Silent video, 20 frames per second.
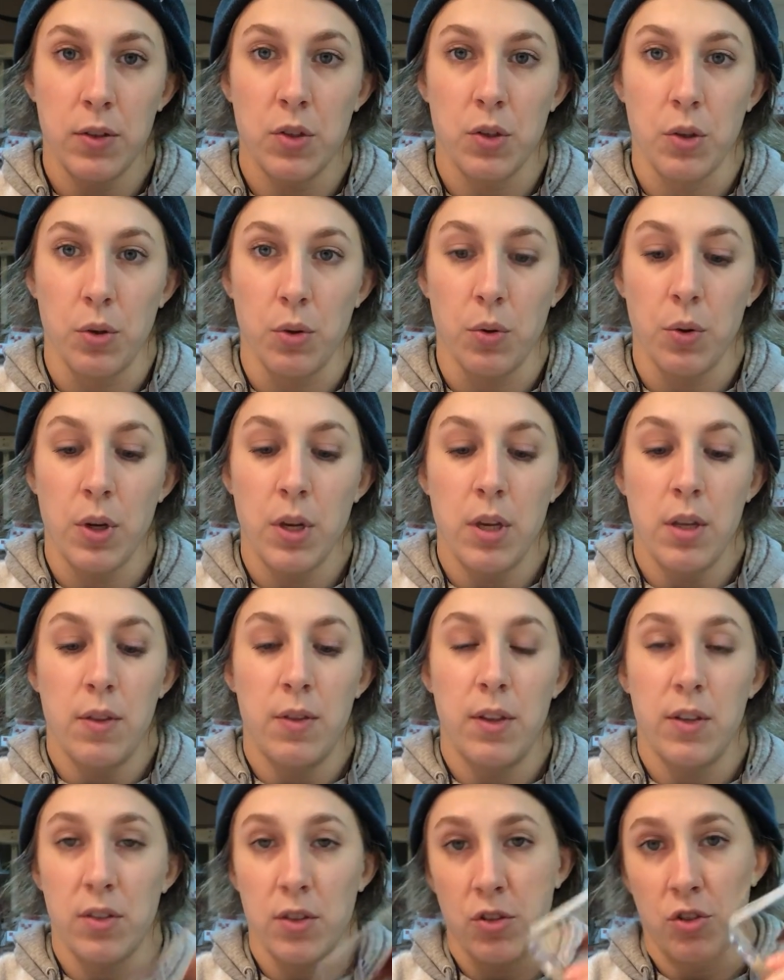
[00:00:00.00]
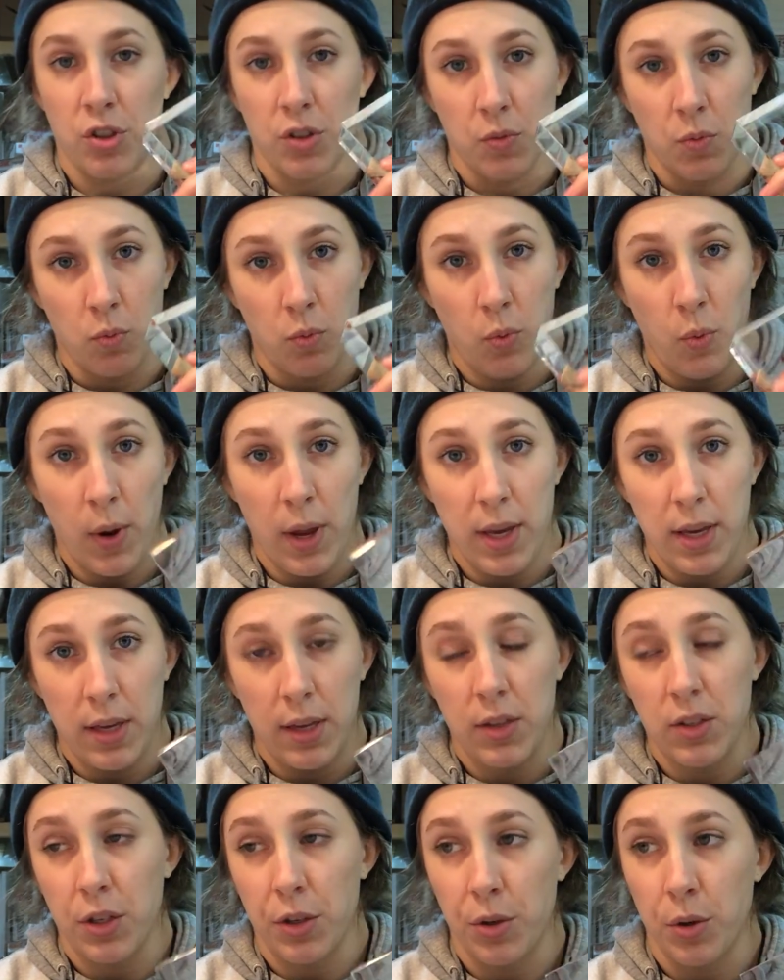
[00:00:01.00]
So this is just way
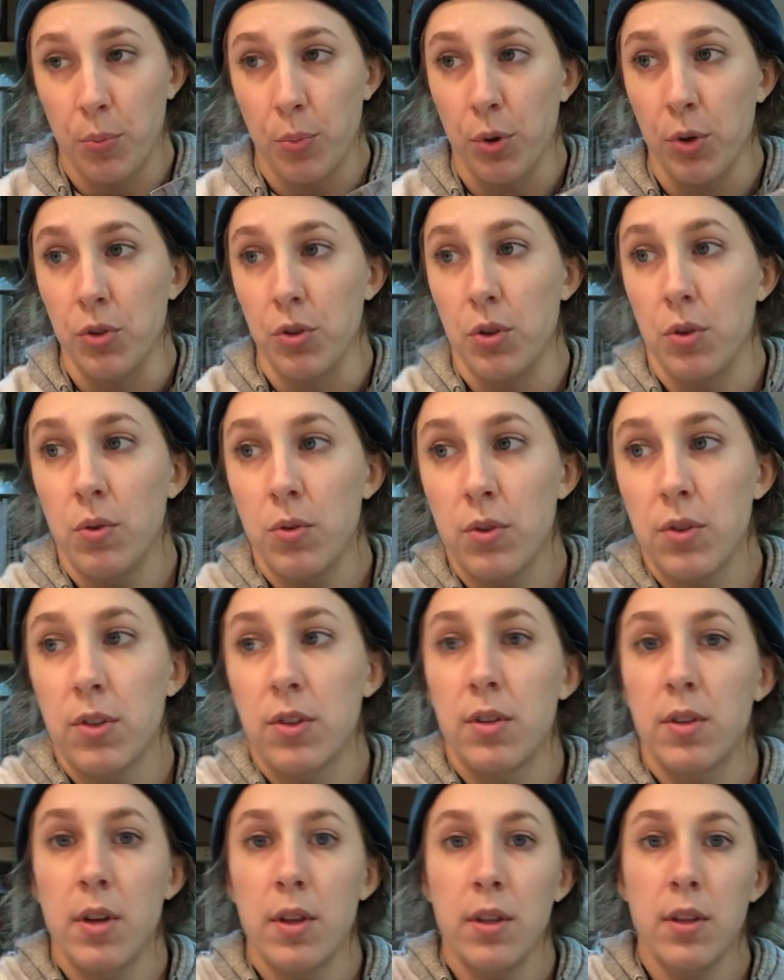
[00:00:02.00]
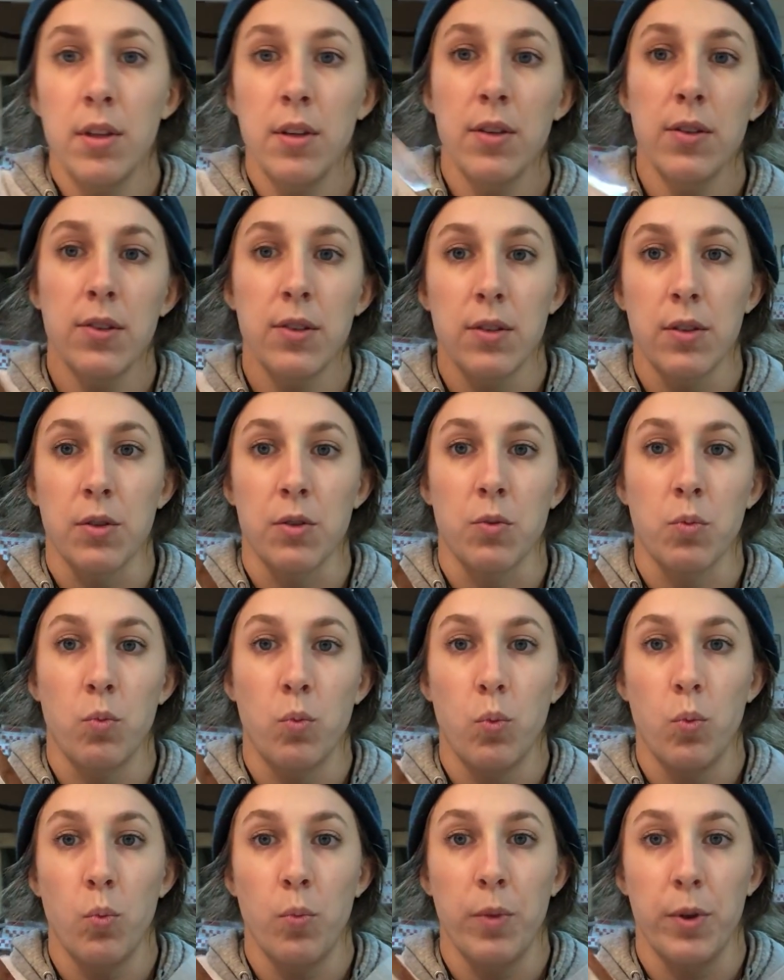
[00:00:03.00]
easier to produce than this.
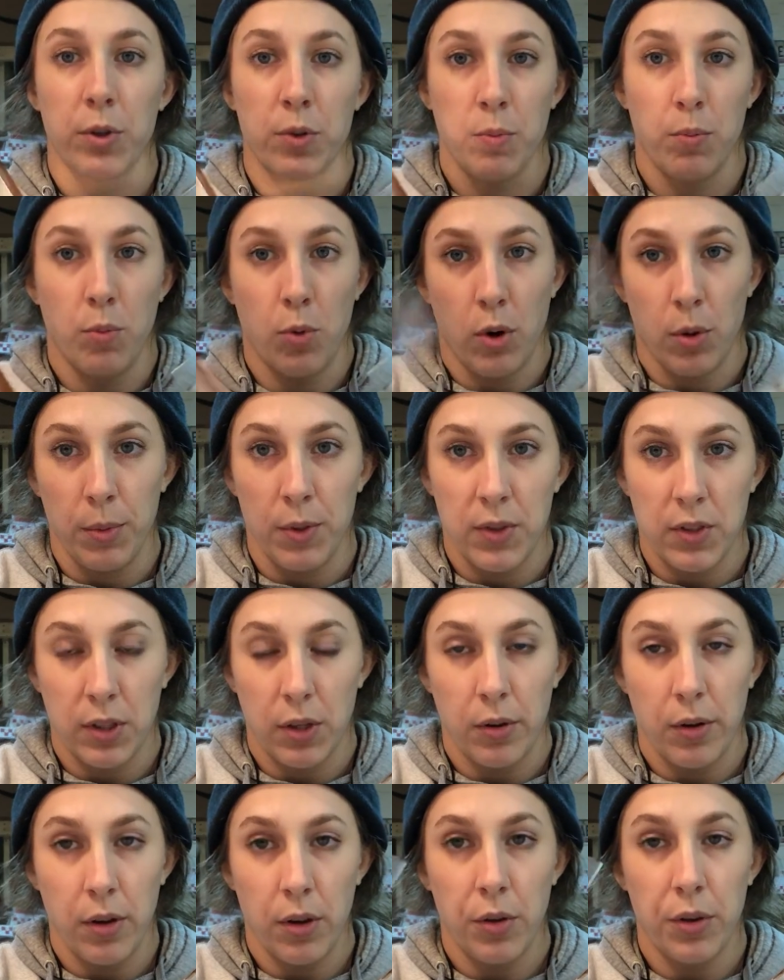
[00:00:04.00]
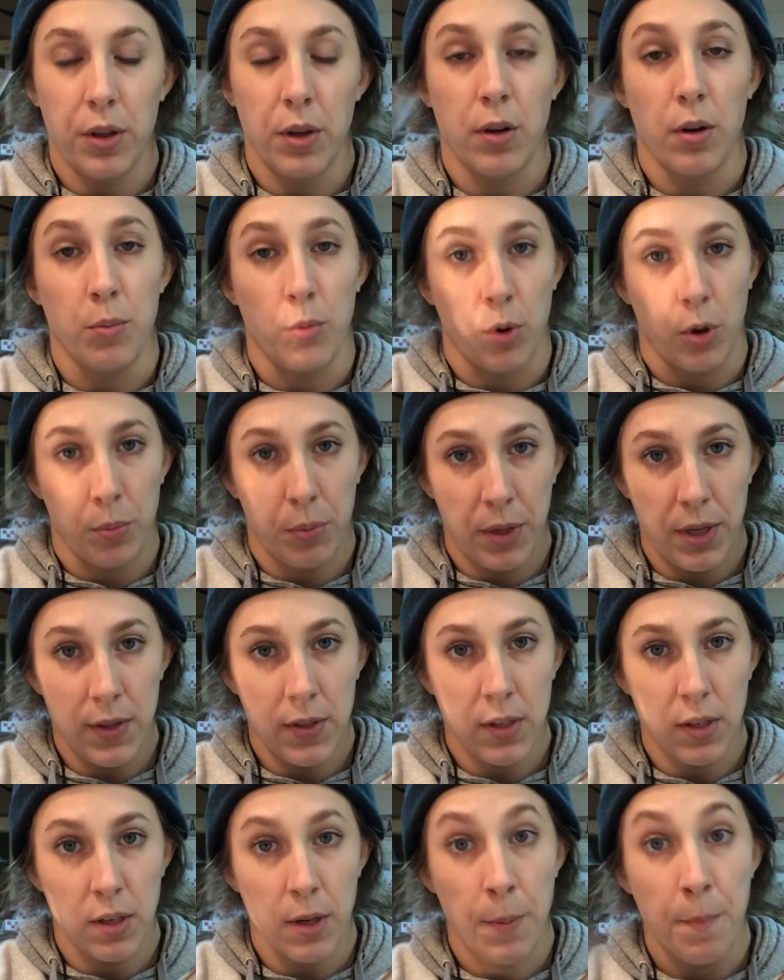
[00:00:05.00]
There's more material here, more
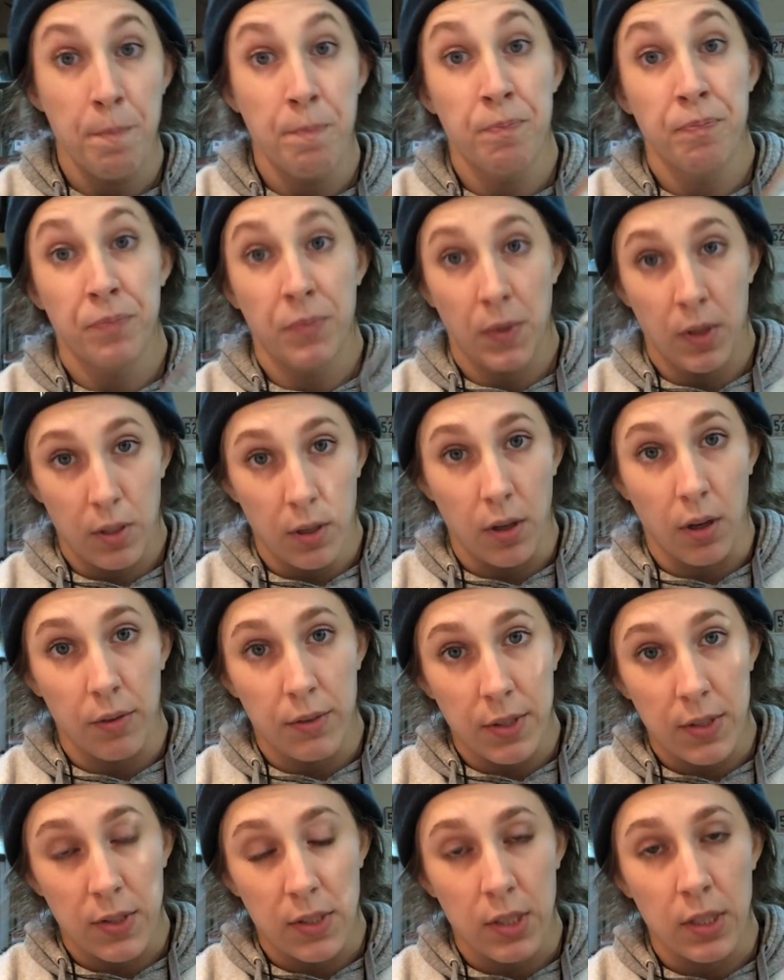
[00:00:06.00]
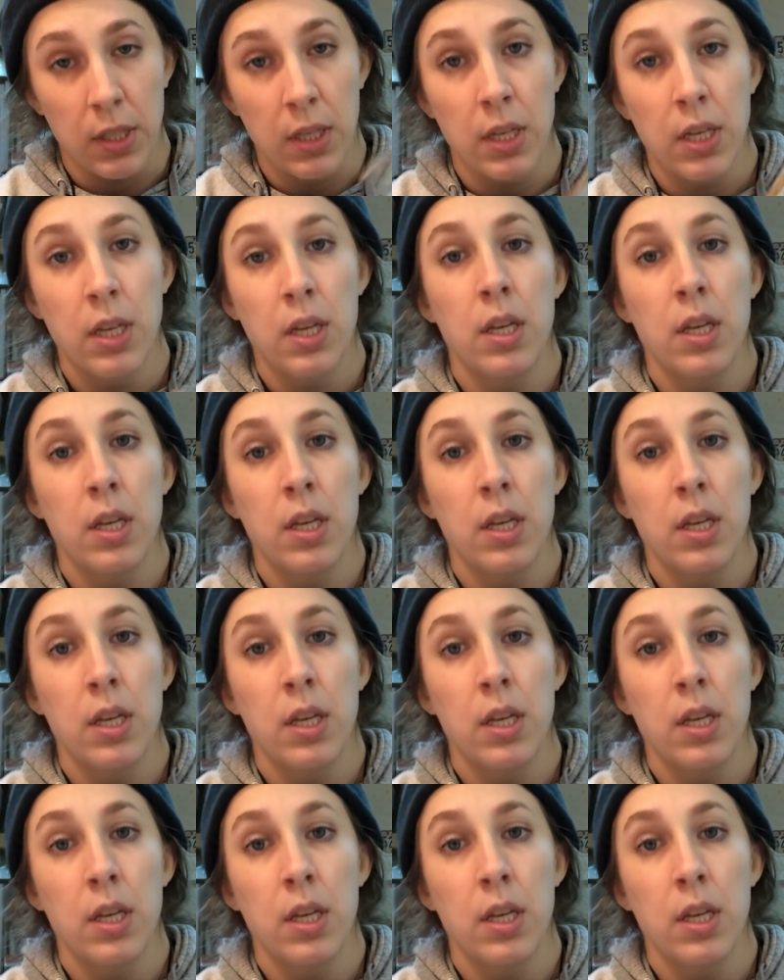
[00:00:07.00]
pizza, obviously.